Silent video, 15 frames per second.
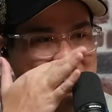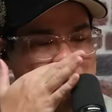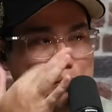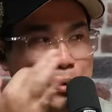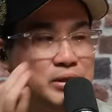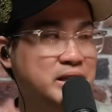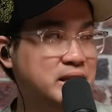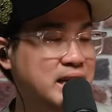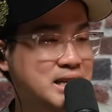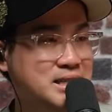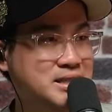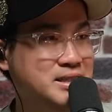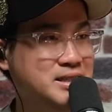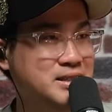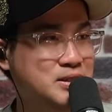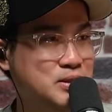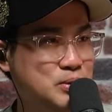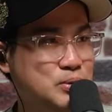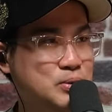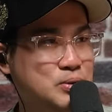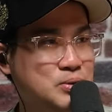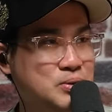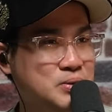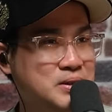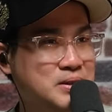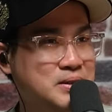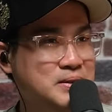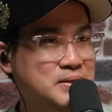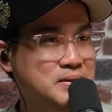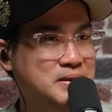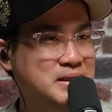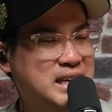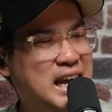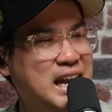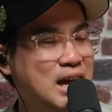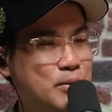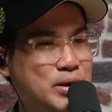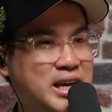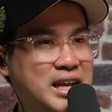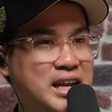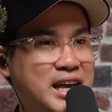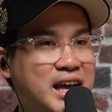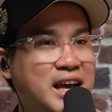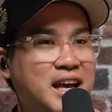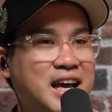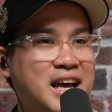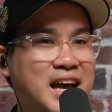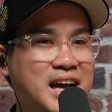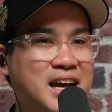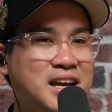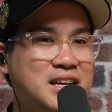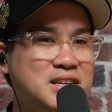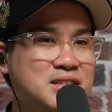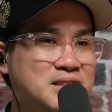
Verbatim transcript: important guest here. You can lah, we get there. No, I